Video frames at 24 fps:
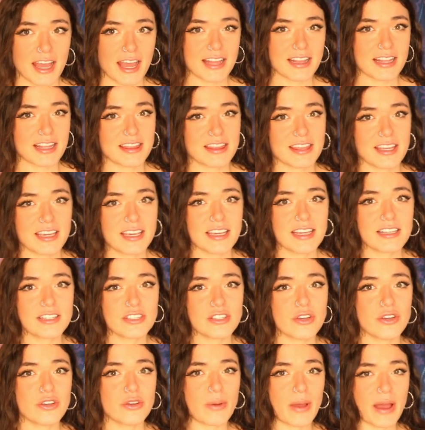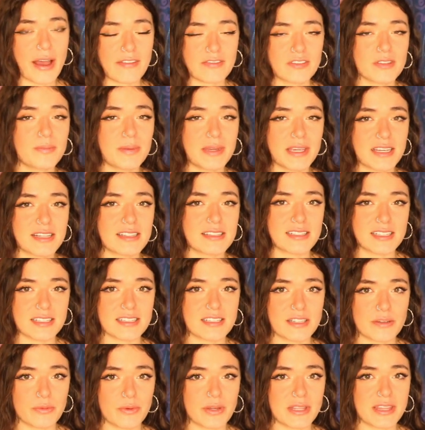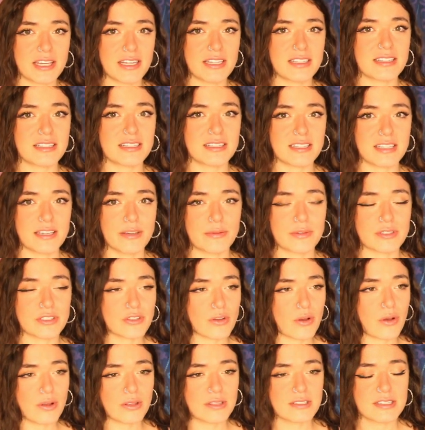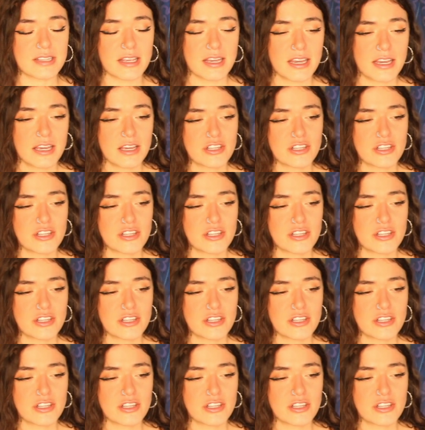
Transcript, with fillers: And the thing is, though, you have to be consistent with it to see results.